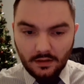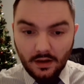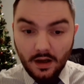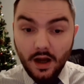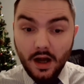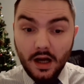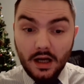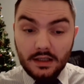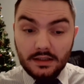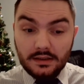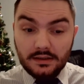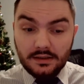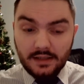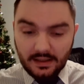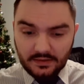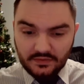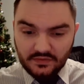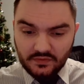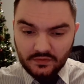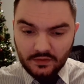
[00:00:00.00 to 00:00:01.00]
Ah,
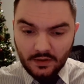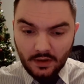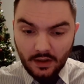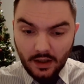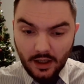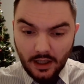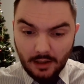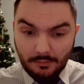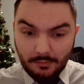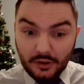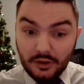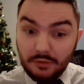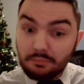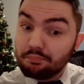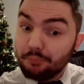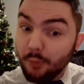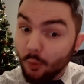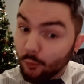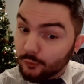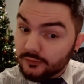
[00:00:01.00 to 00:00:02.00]
yes. An
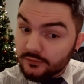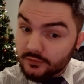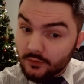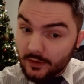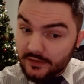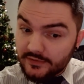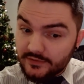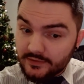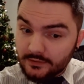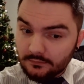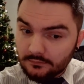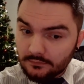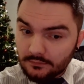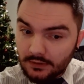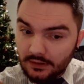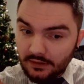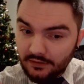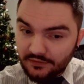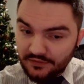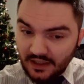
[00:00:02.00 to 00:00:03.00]
important question.
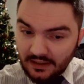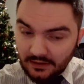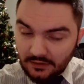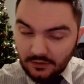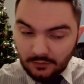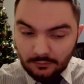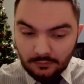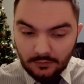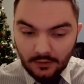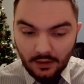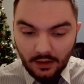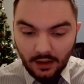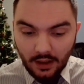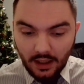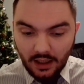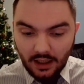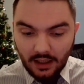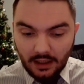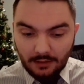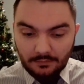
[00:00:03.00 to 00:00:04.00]
Thank you.
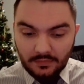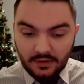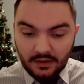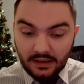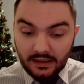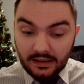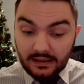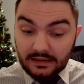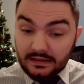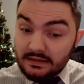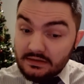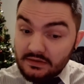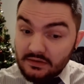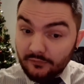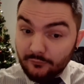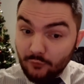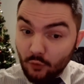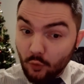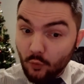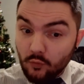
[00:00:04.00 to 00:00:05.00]
It is,
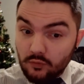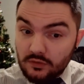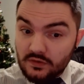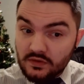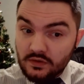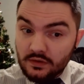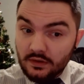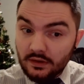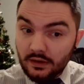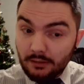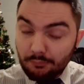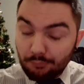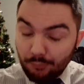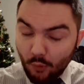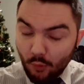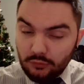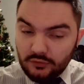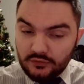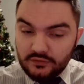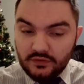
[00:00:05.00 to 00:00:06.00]
of course,
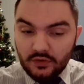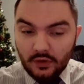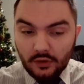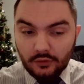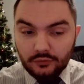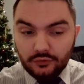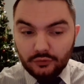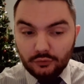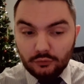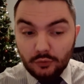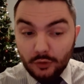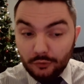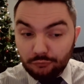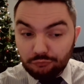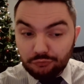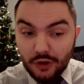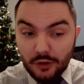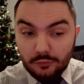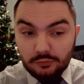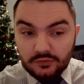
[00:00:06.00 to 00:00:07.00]
important to
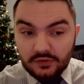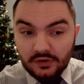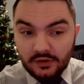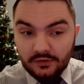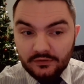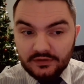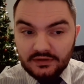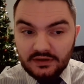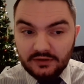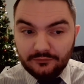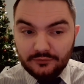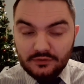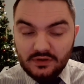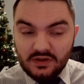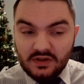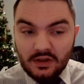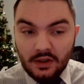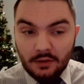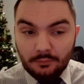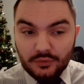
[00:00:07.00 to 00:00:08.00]
note the
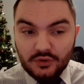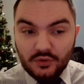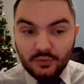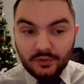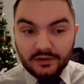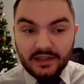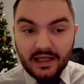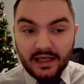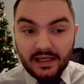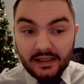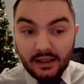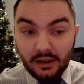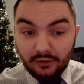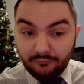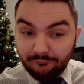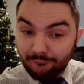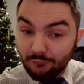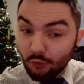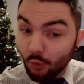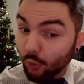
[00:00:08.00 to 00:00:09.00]
difference between a
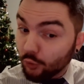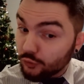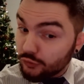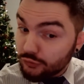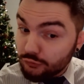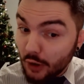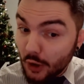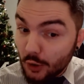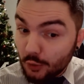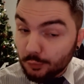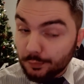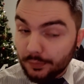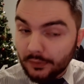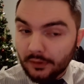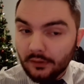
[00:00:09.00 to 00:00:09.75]
floor drobe